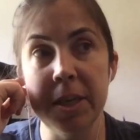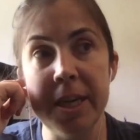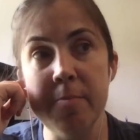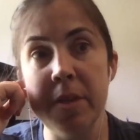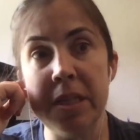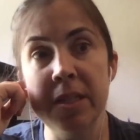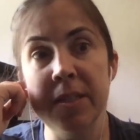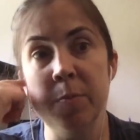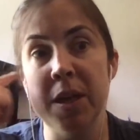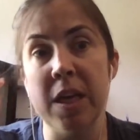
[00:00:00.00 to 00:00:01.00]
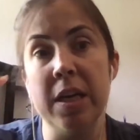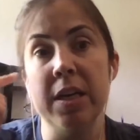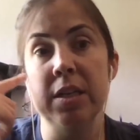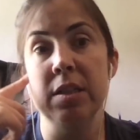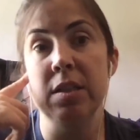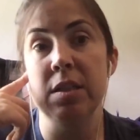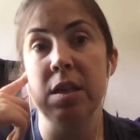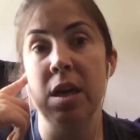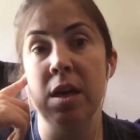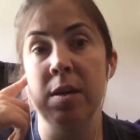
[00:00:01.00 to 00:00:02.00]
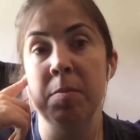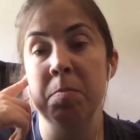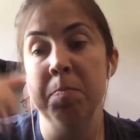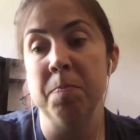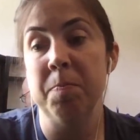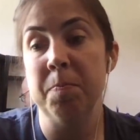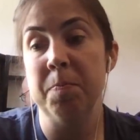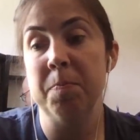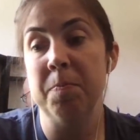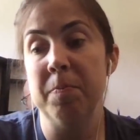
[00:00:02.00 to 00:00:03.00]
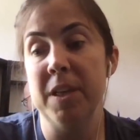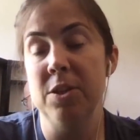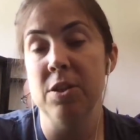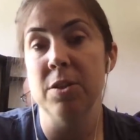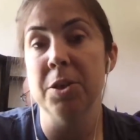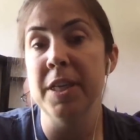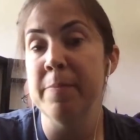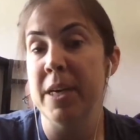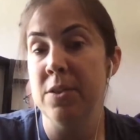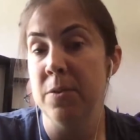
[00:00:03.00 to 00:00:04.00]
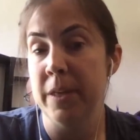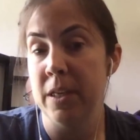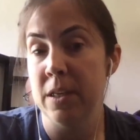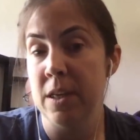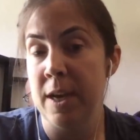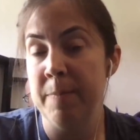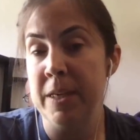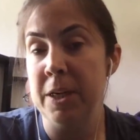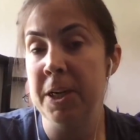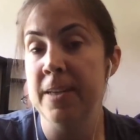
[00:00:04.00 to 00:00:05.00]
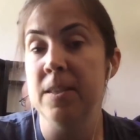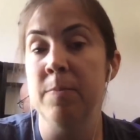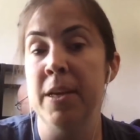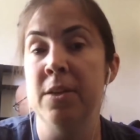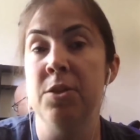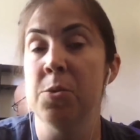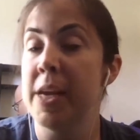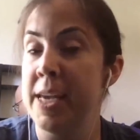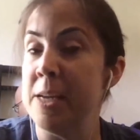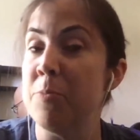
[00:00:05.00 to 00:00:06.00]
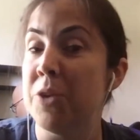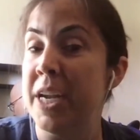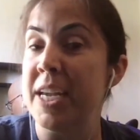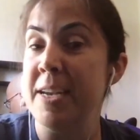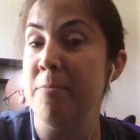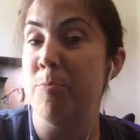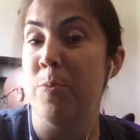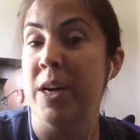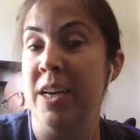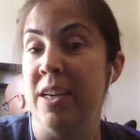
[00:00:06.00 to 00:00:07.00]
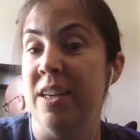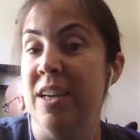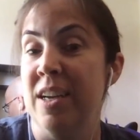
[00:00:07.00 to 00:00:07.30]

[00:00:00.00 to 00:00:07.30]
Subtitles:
great business because it's just learning by doing. I mean, Createspace, you can break it, but